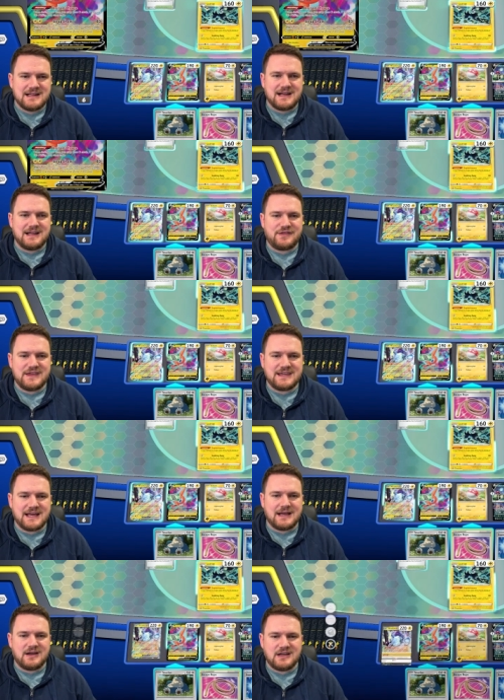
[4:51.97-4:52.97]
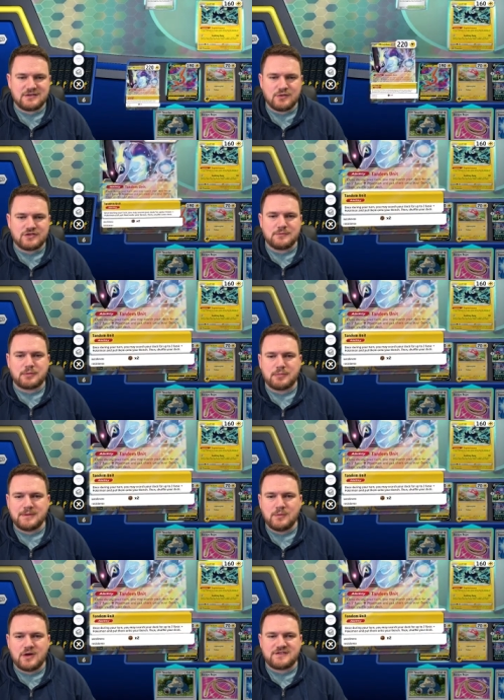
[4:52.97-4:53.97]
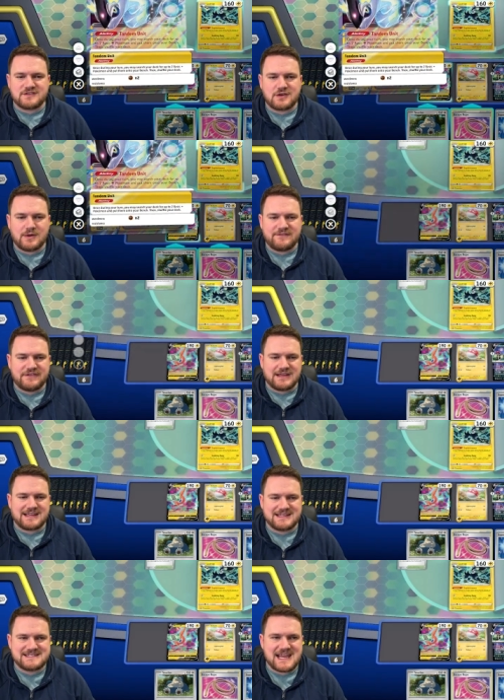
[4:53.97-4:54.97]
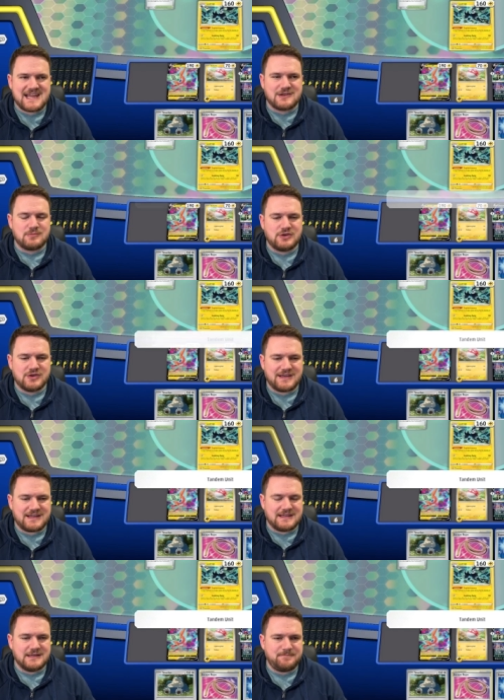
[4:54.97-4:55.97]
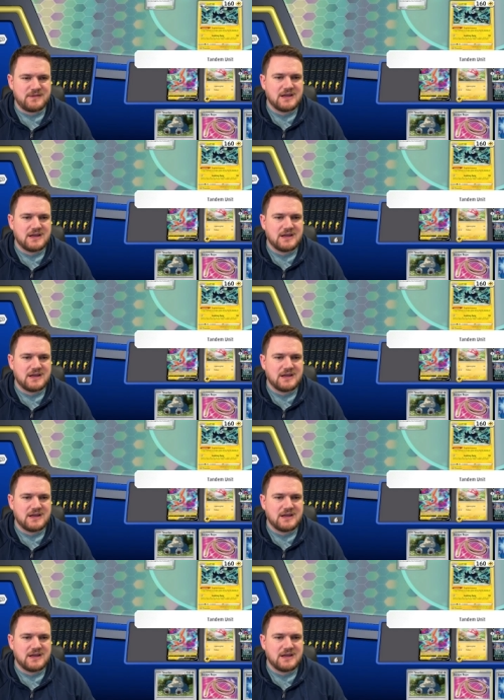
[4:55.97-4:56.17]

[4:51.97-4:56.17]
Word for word: I think uh, it's also probably worth just going for like a tandem unit here.